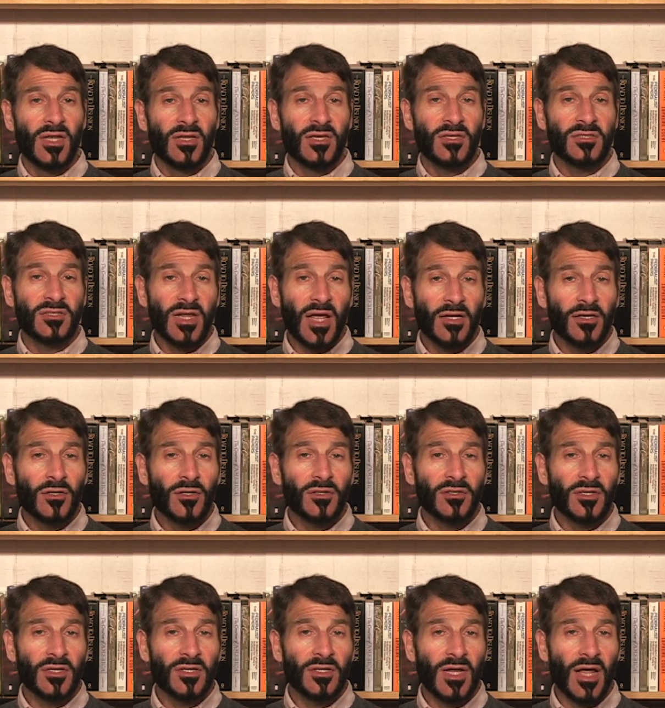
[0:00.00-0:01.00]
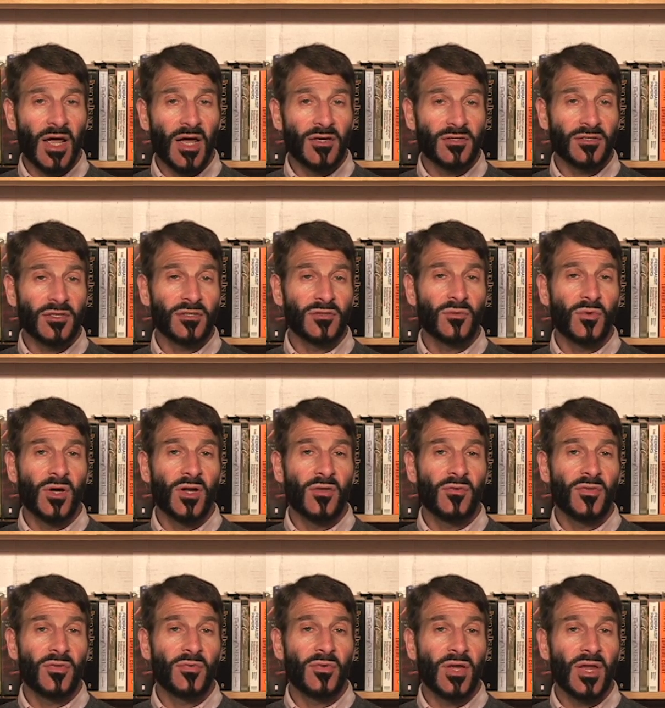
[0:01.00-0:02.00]
This technical task is one
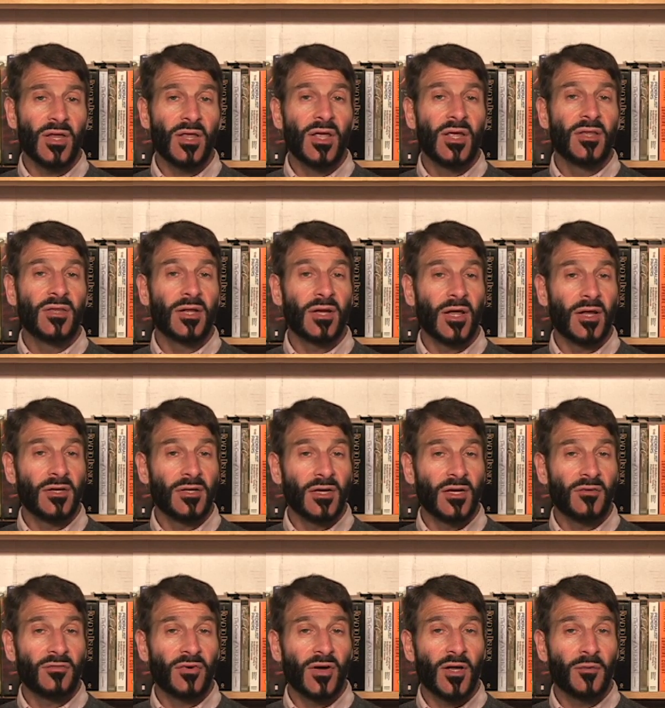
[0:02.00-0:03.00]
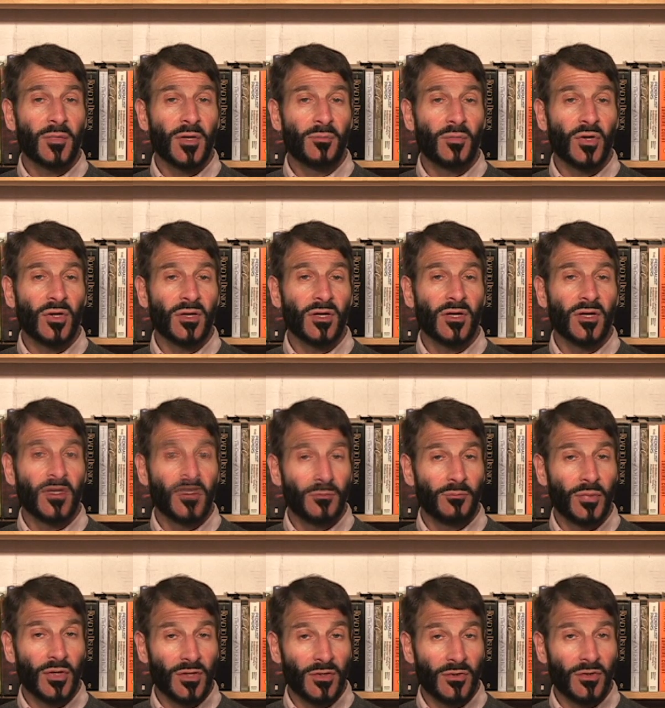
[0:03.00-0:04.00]
of three that I identify in my book
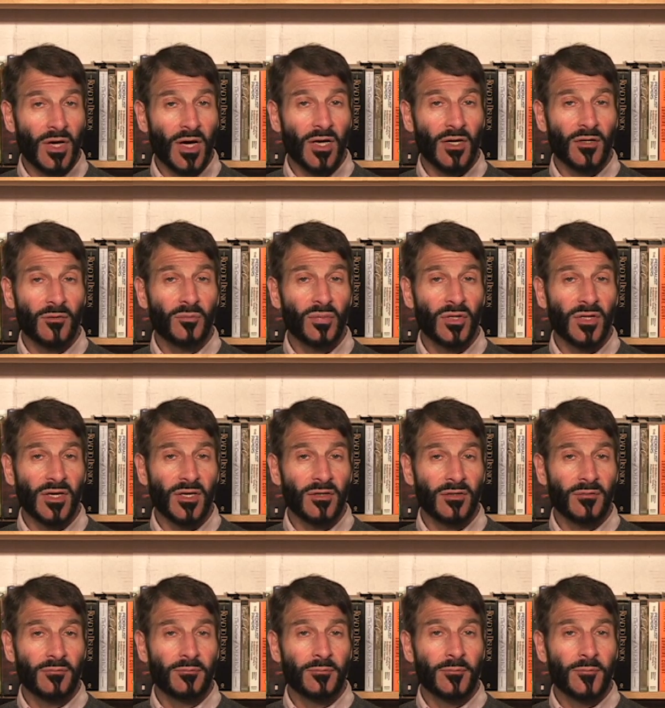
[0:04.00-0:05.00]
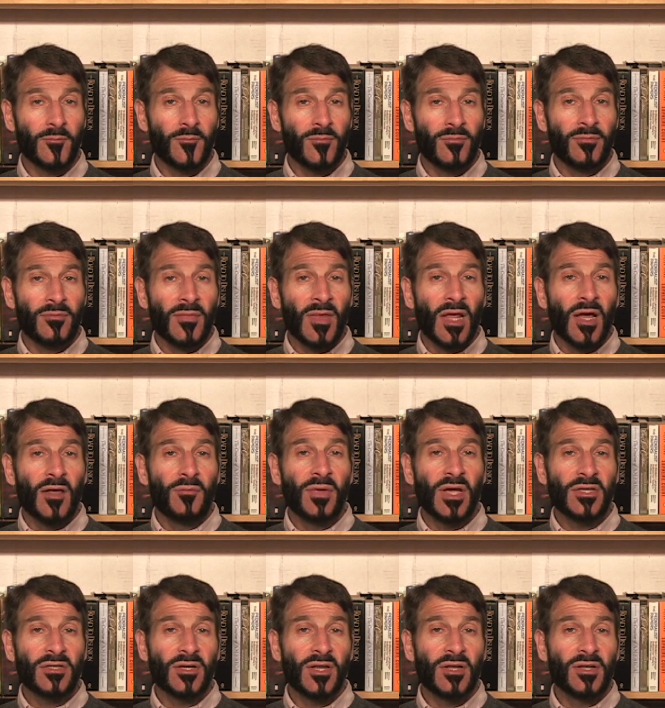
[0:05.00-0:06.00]
but do not complete. I
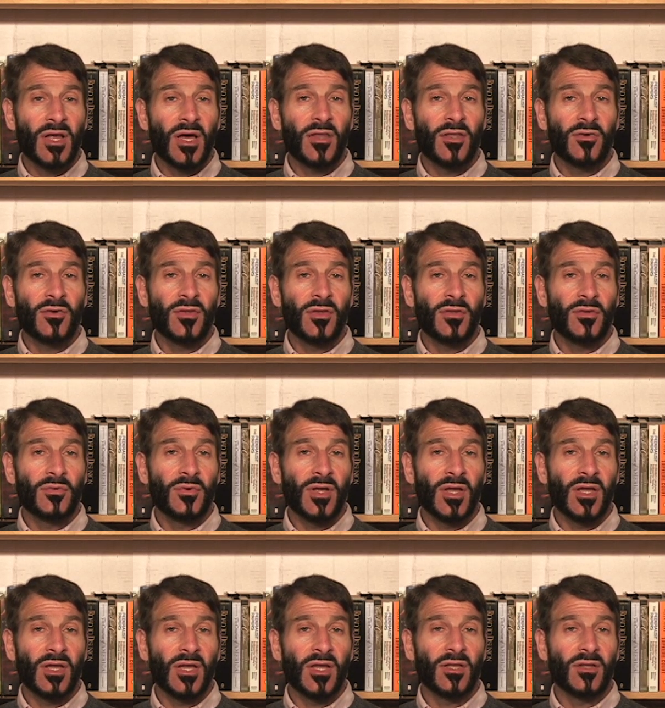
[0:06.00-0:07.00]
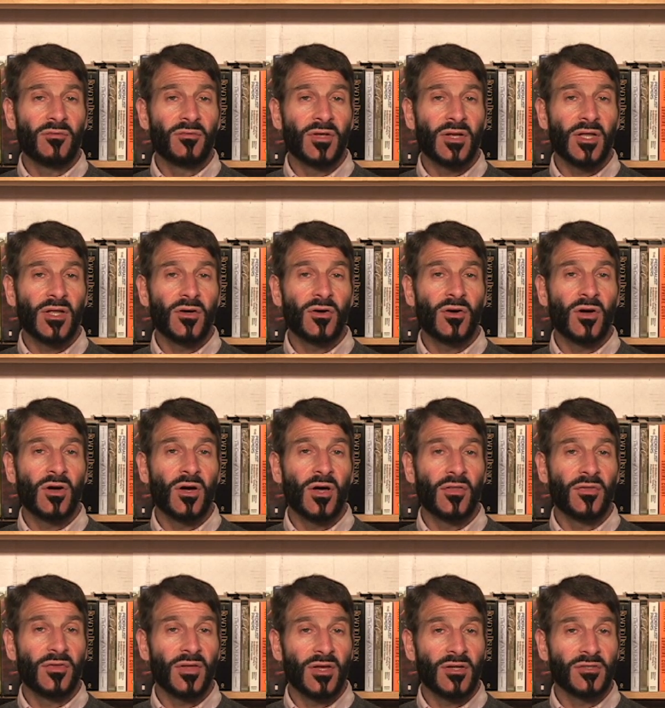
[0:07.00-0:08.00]
mention another of the three in the video
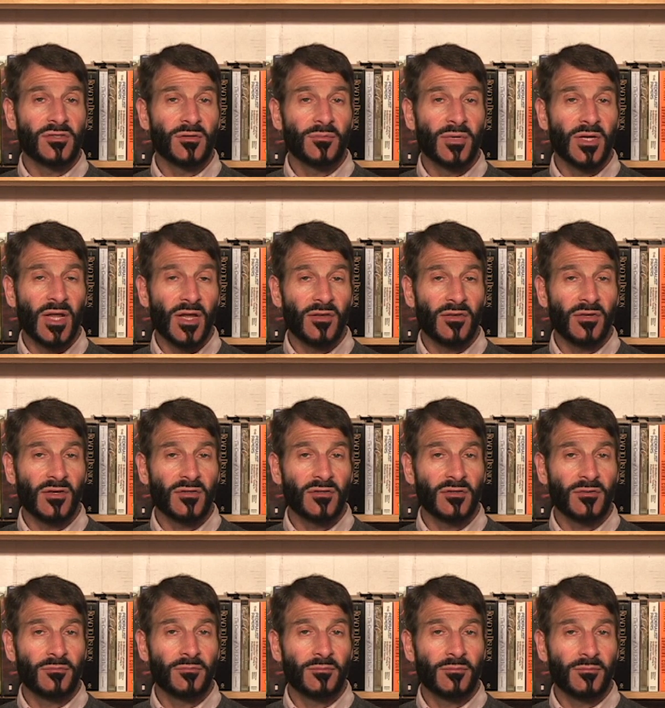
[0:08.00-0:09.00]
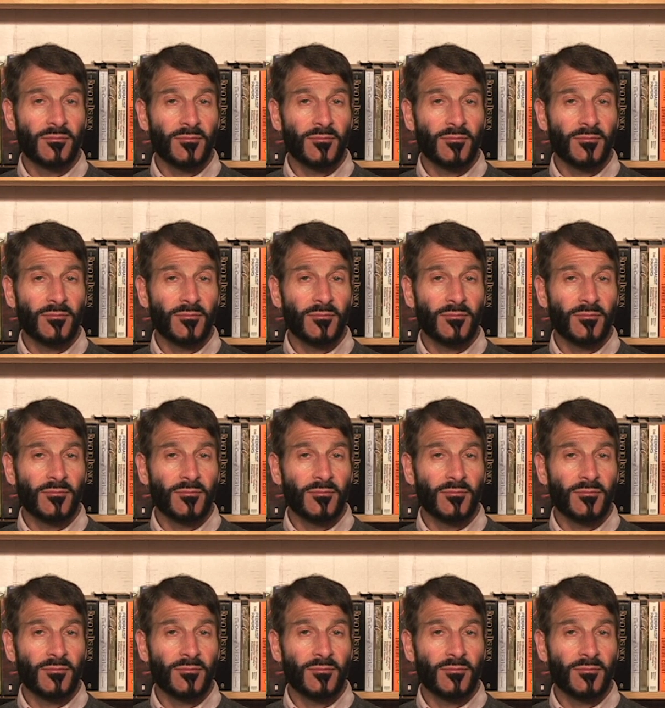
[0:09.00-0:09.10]
on theism and atheism.